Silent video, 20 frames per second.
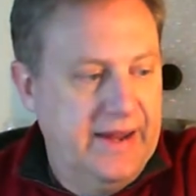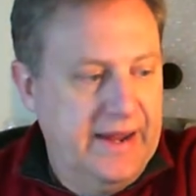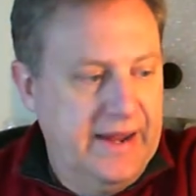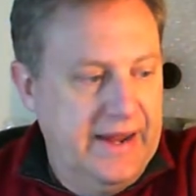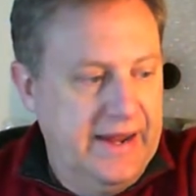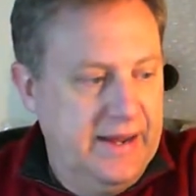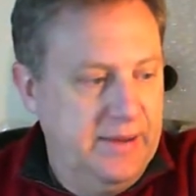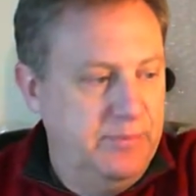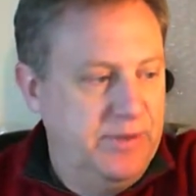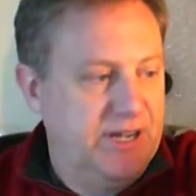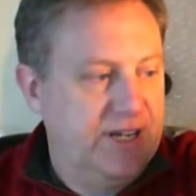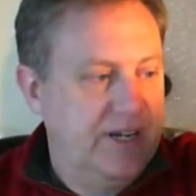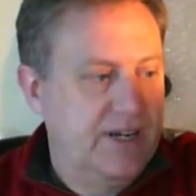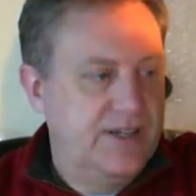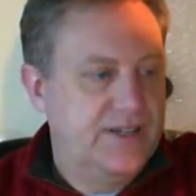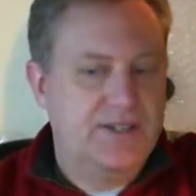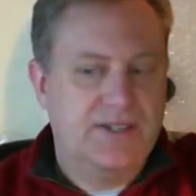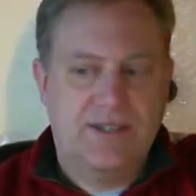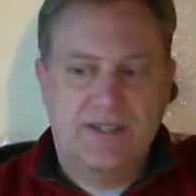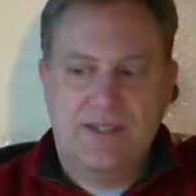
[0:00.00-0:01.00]
And
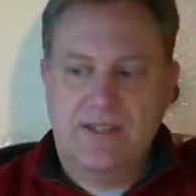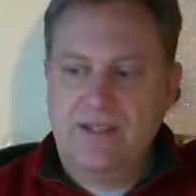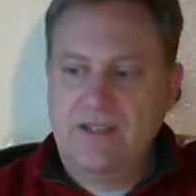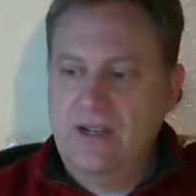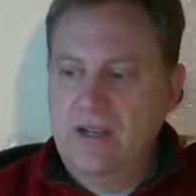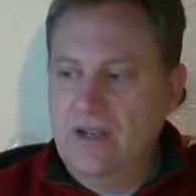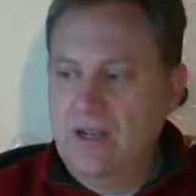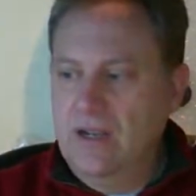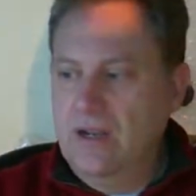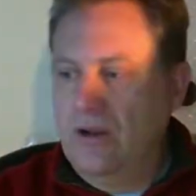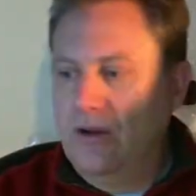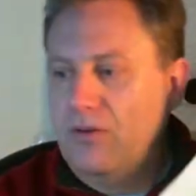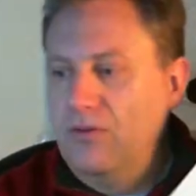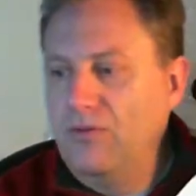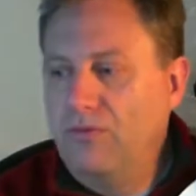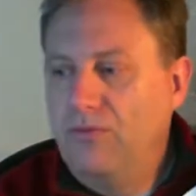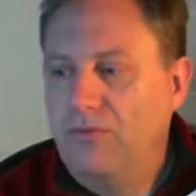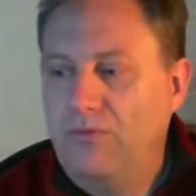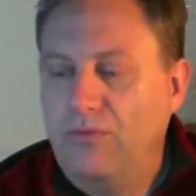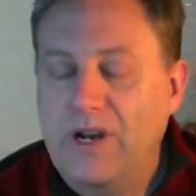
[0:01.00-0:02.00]
because
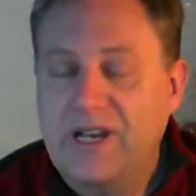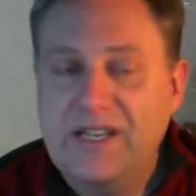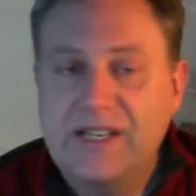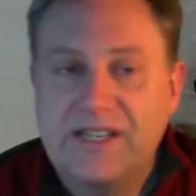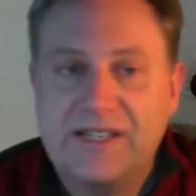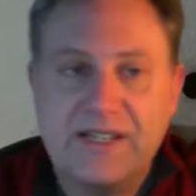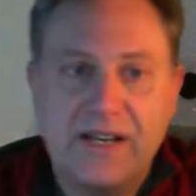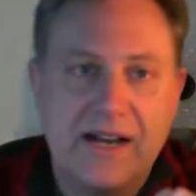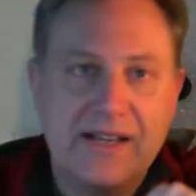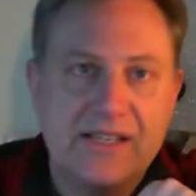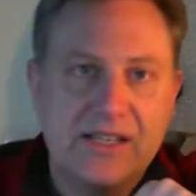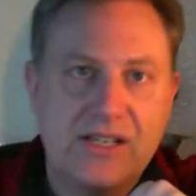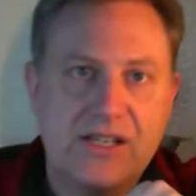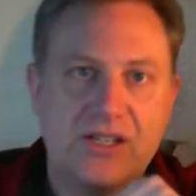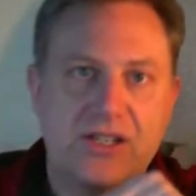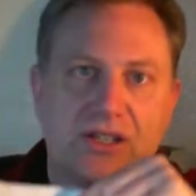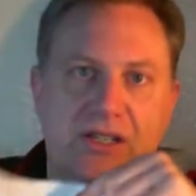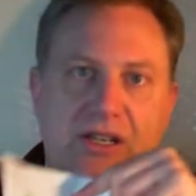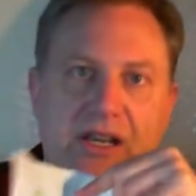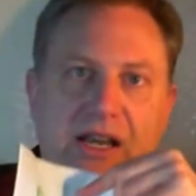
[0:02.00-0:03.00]
when the
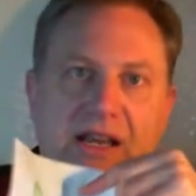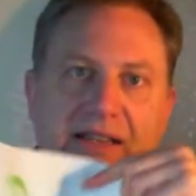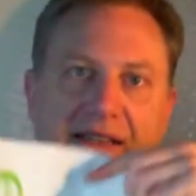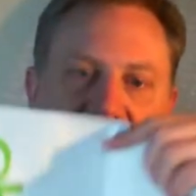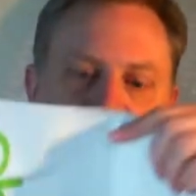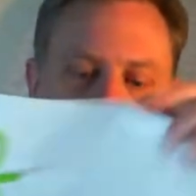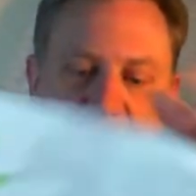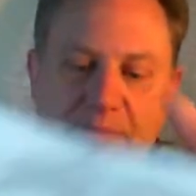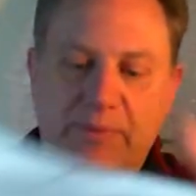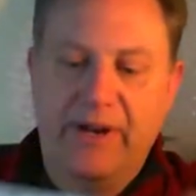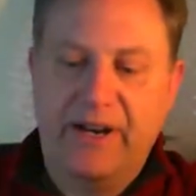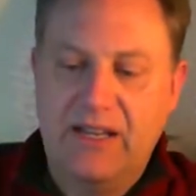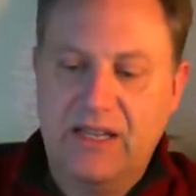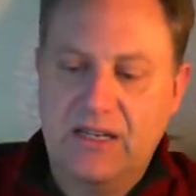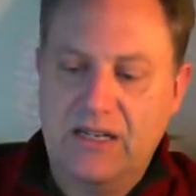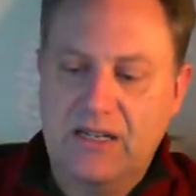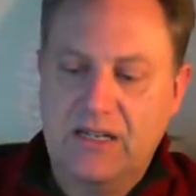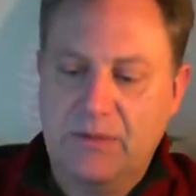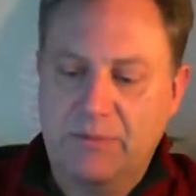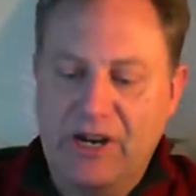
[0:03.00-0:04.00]
sizes, as I explained in
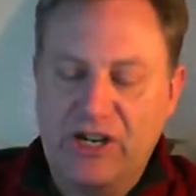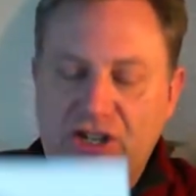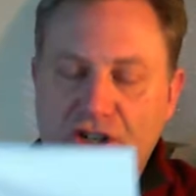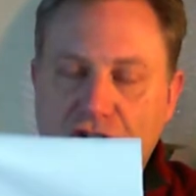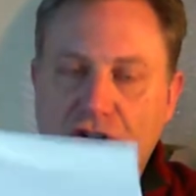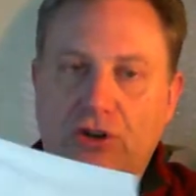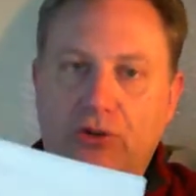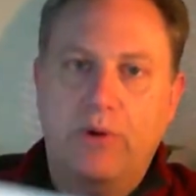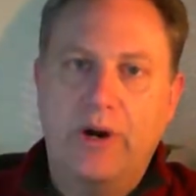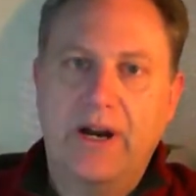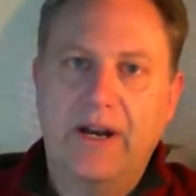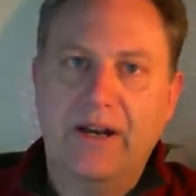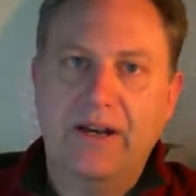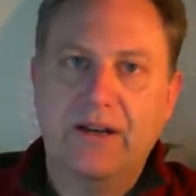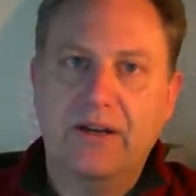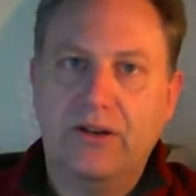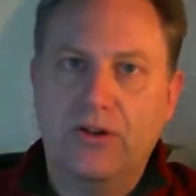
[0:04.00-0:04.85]
the dimensional one,